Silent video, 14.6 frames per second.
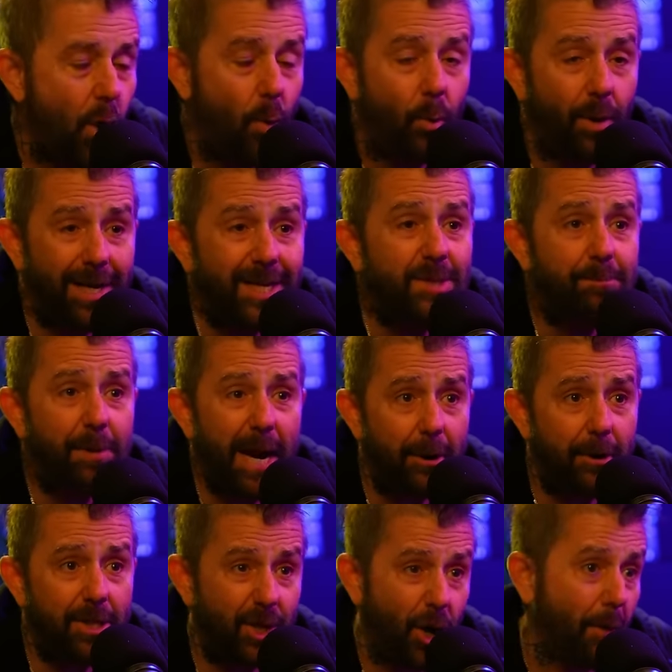Well, his
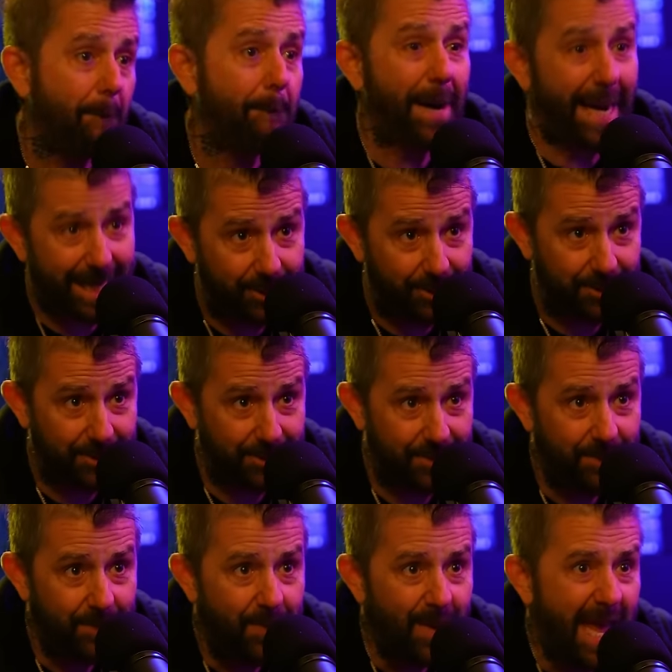parents are bikers,
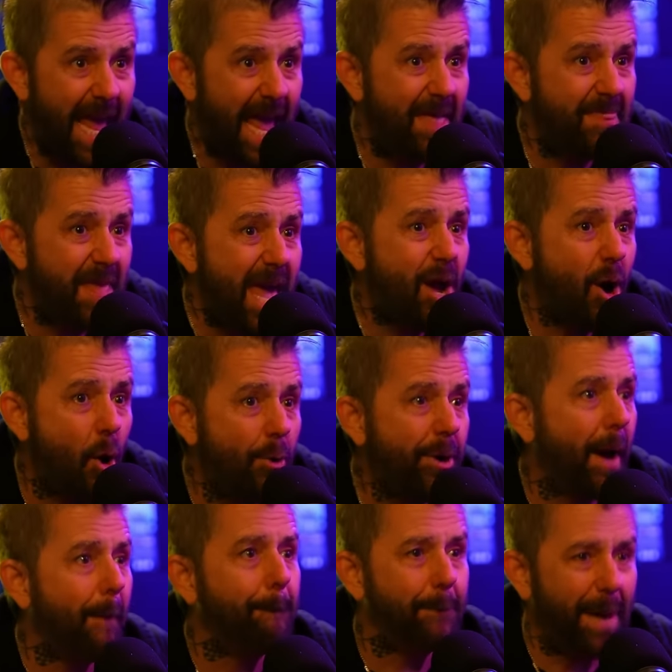and they owned
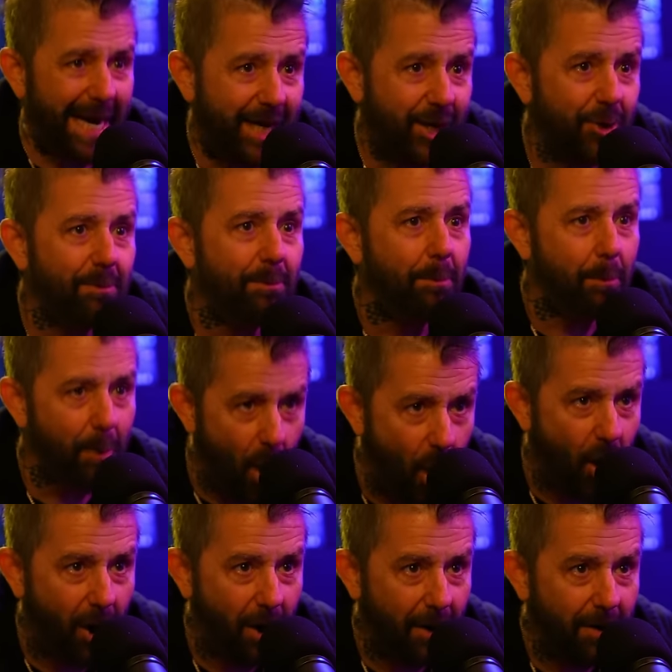a biker
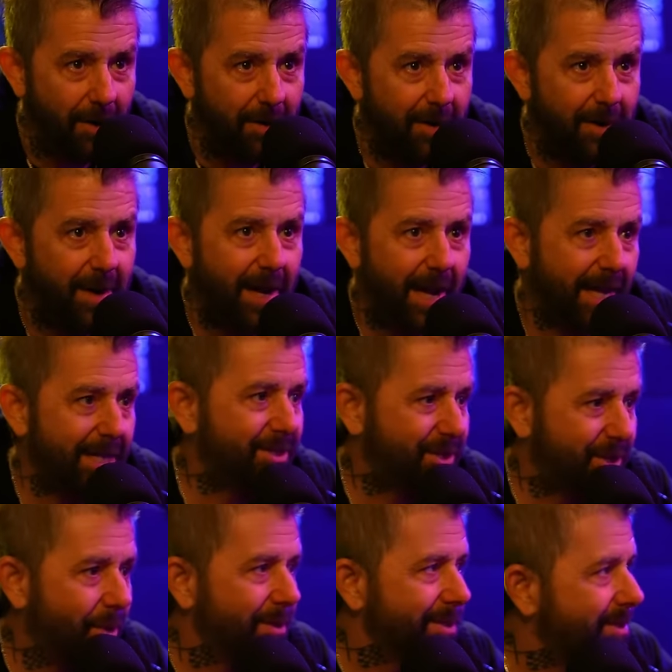bar. And
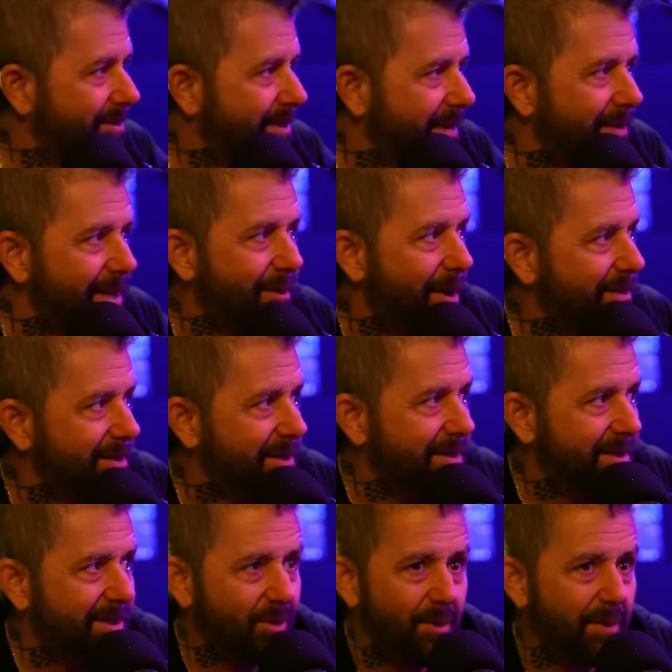so, and so, David Lee Roth telling
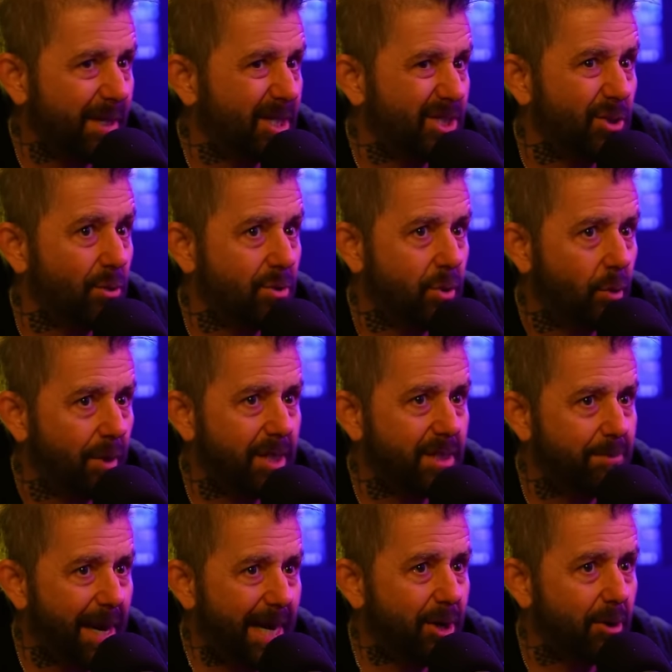the story about this notorious
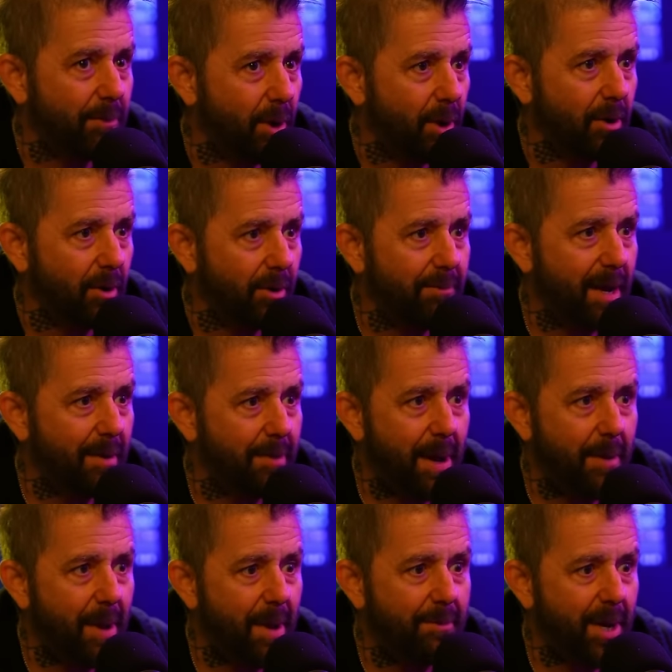biker bar owned my,
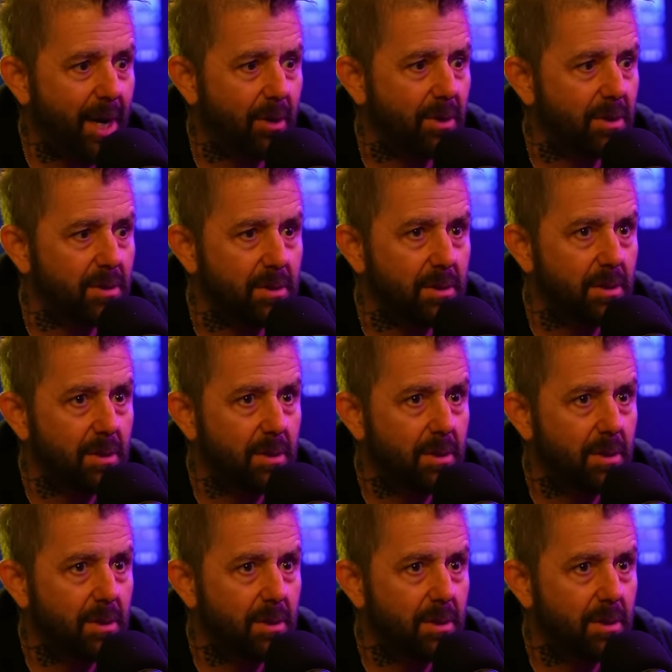by my parents.